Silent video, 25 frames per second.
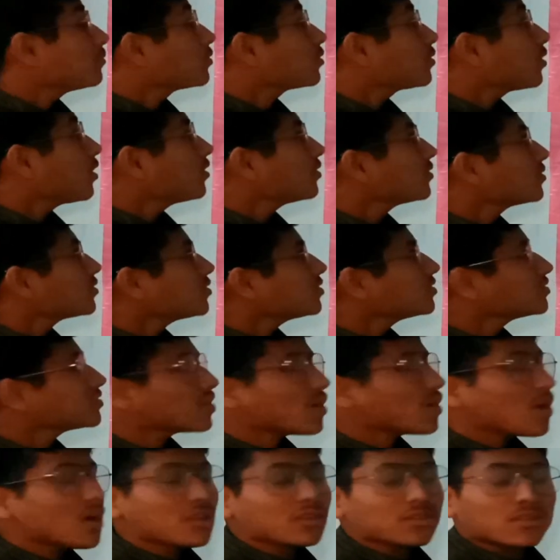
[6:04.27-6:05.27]

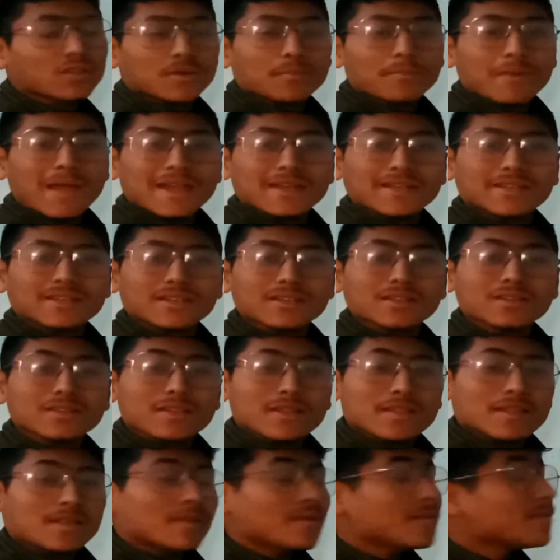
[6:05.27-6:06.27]
controls all the vital
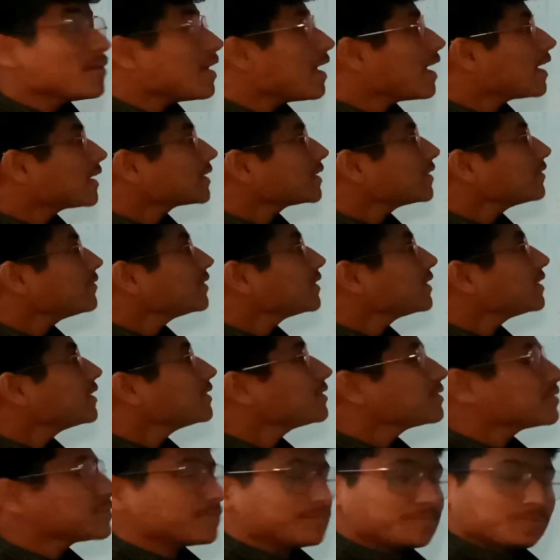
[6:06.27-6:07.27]

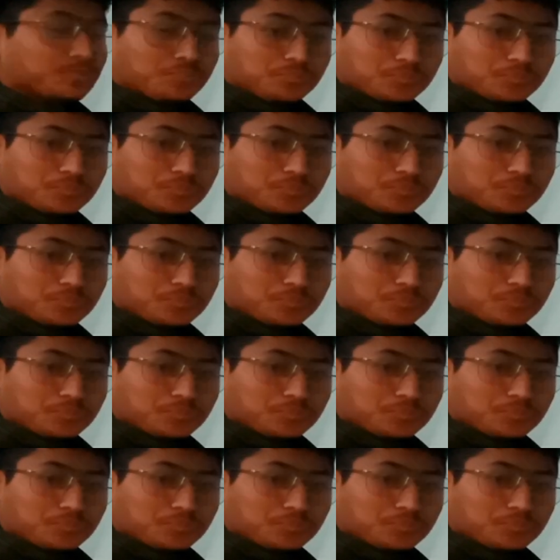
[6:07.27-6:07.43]
activities